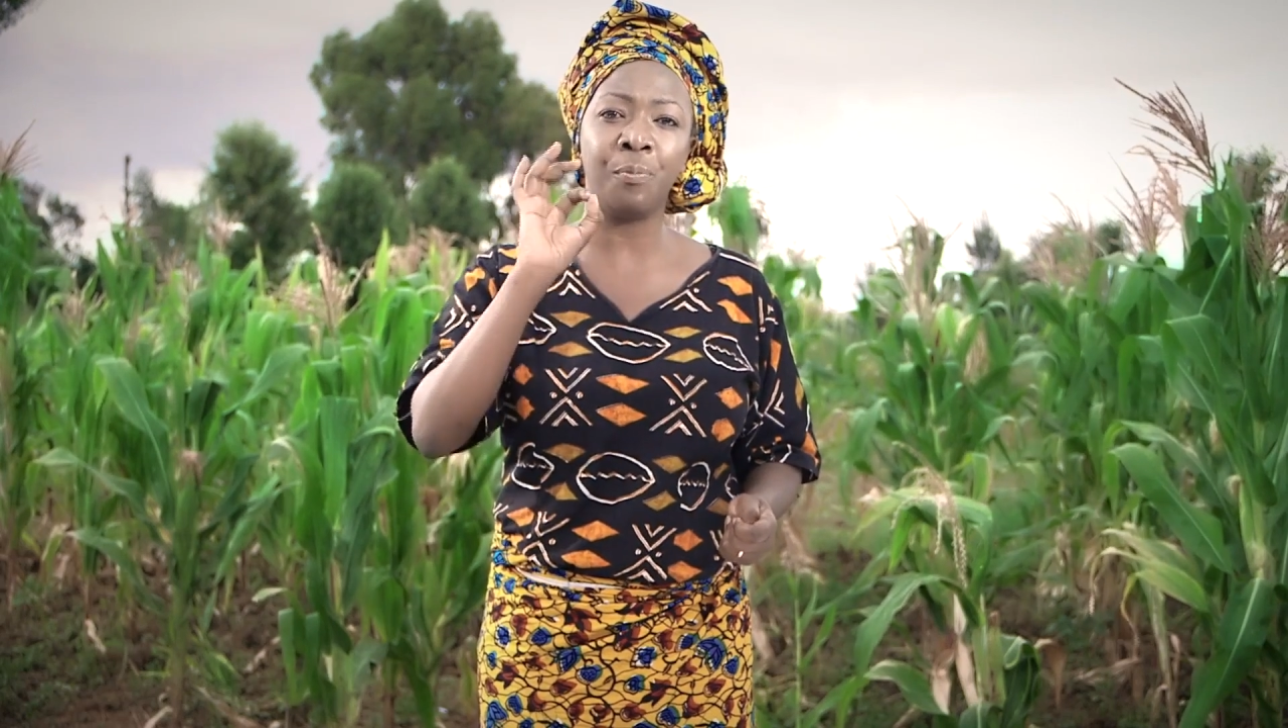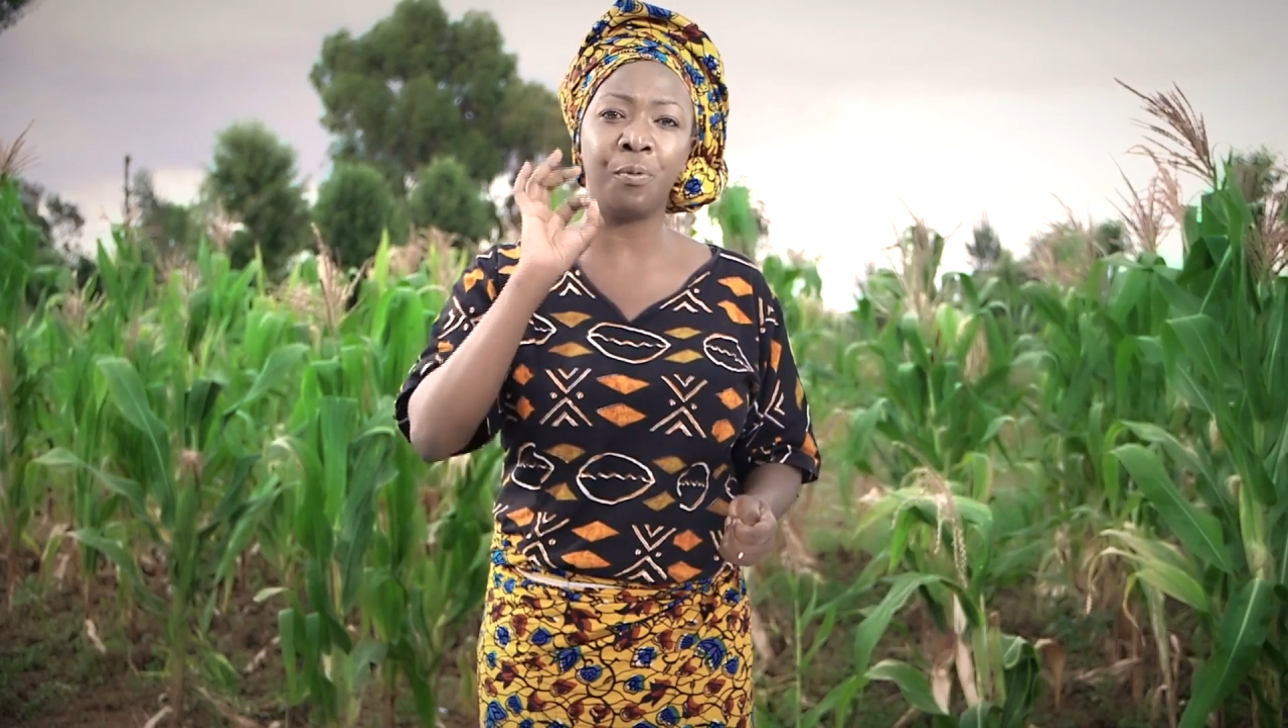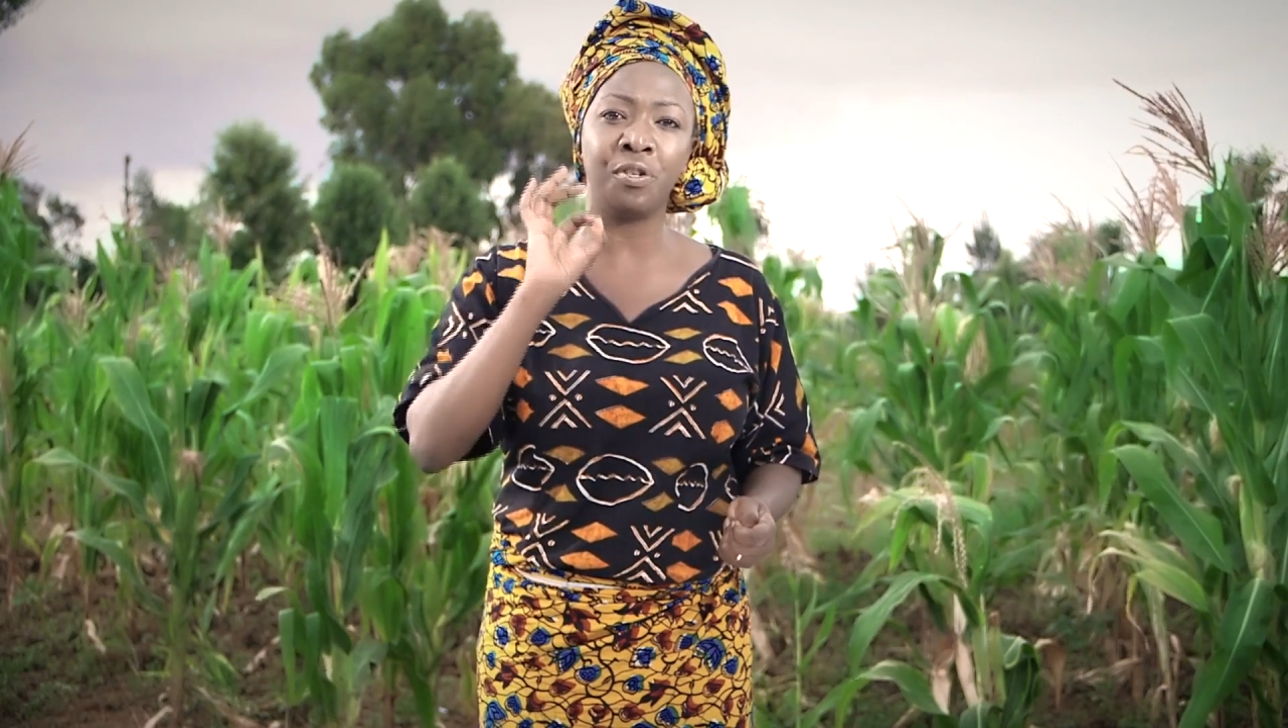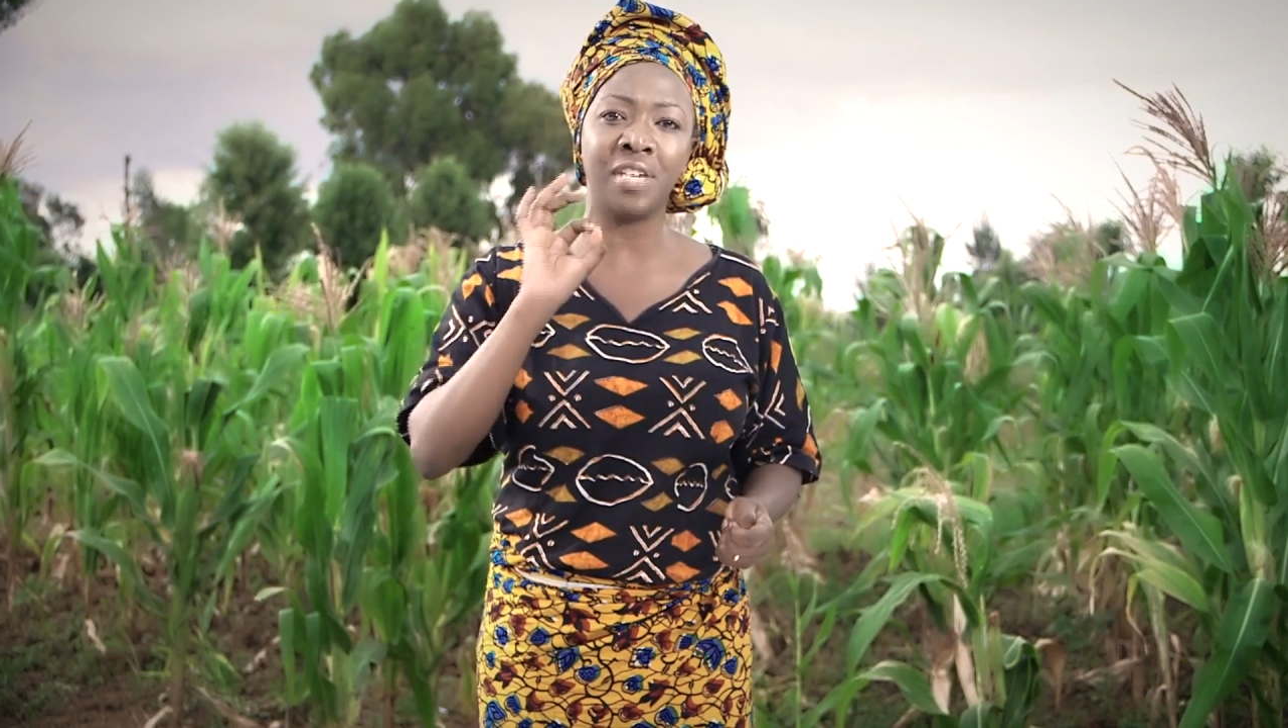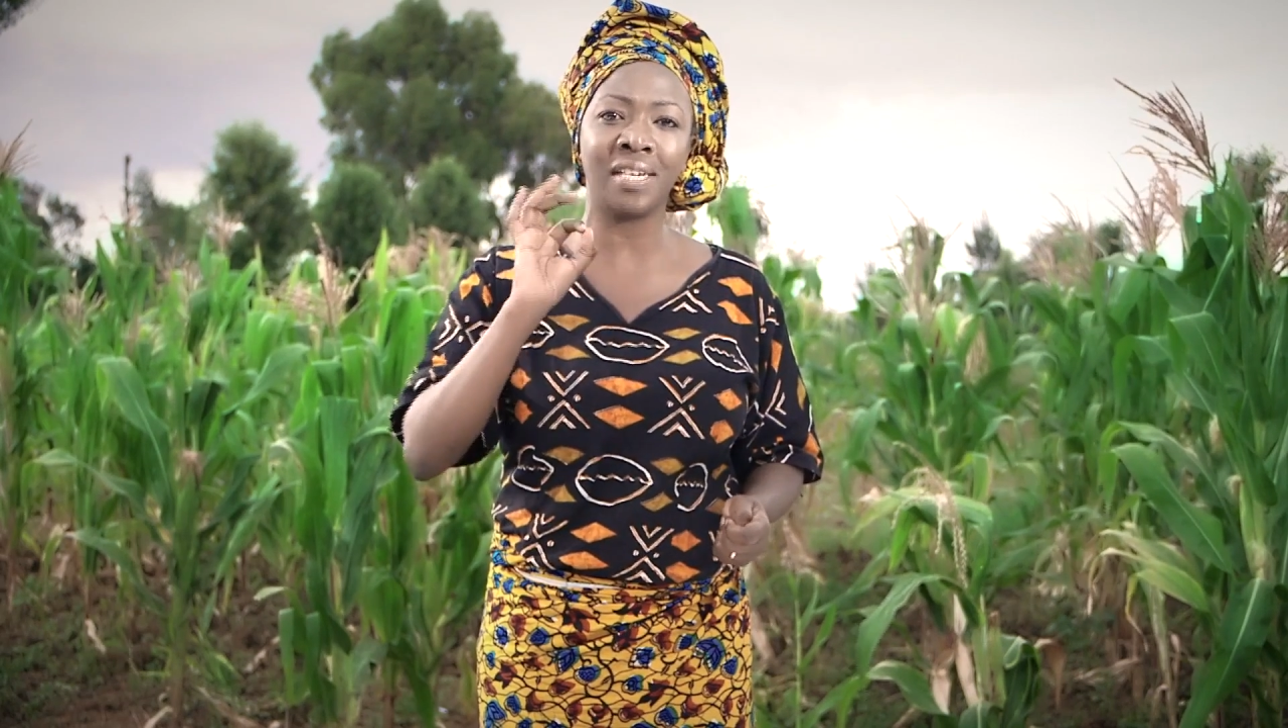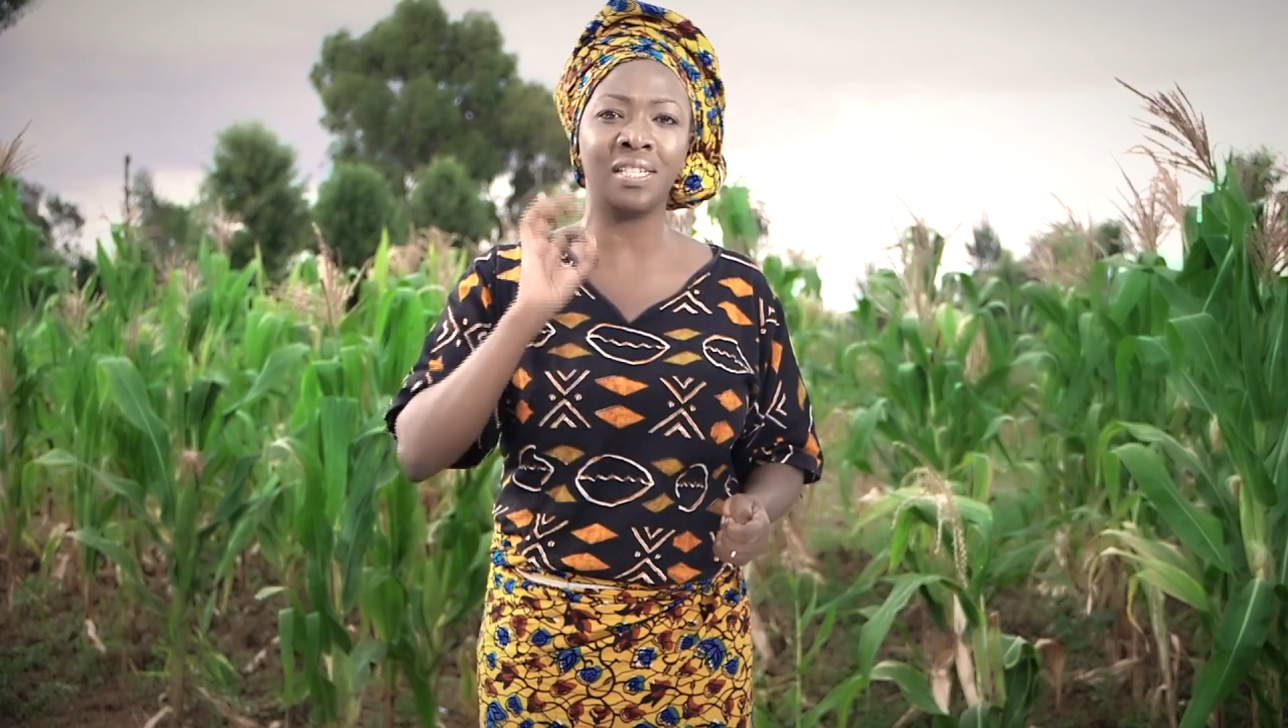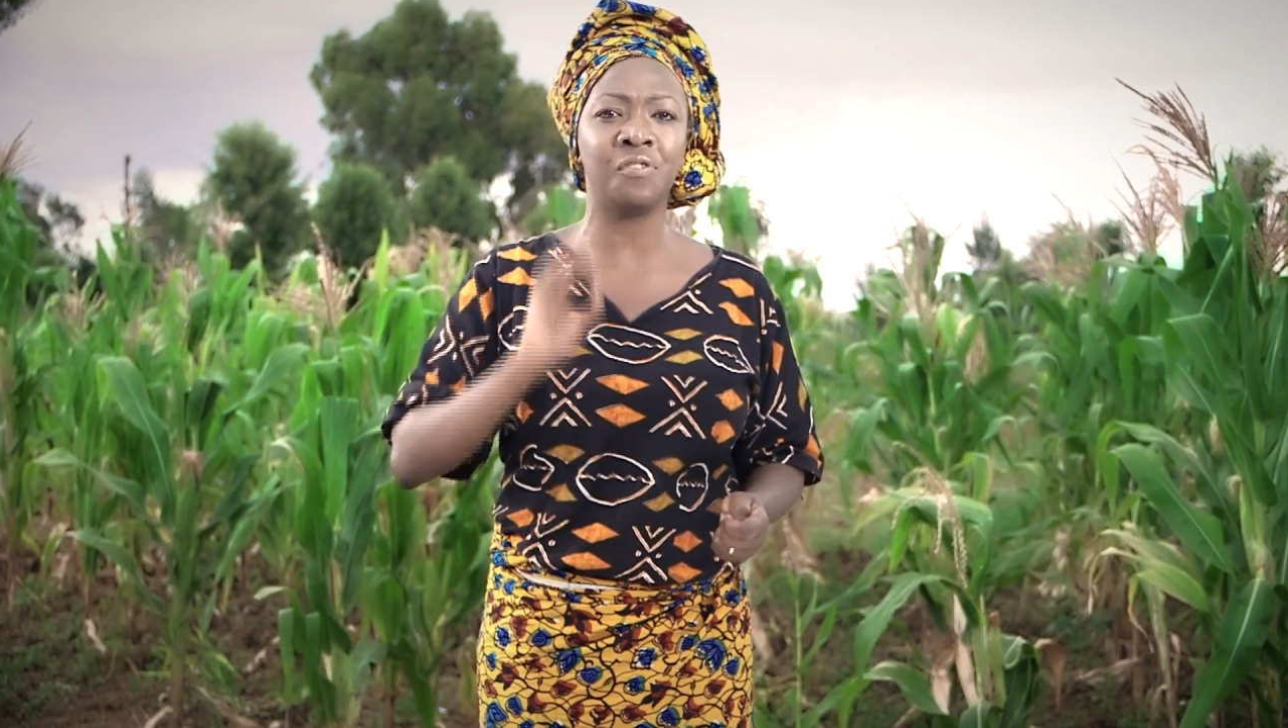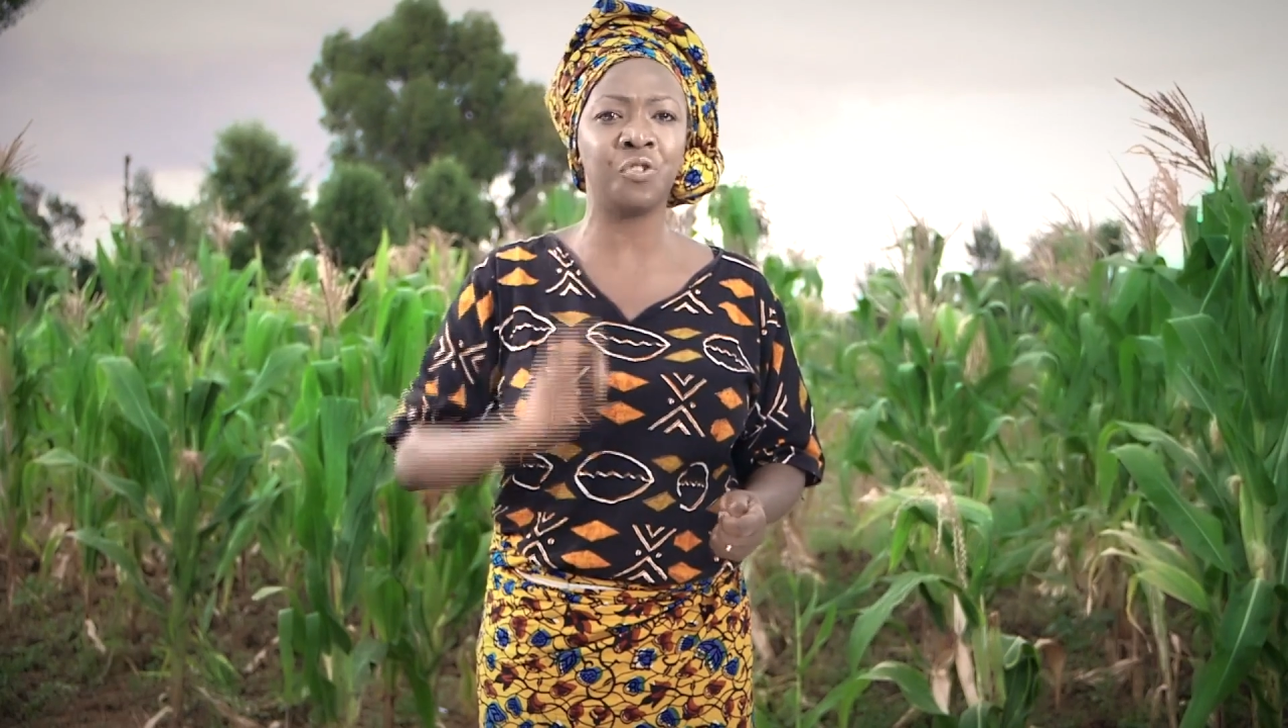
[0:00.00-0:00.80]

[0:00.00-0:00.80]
reproductive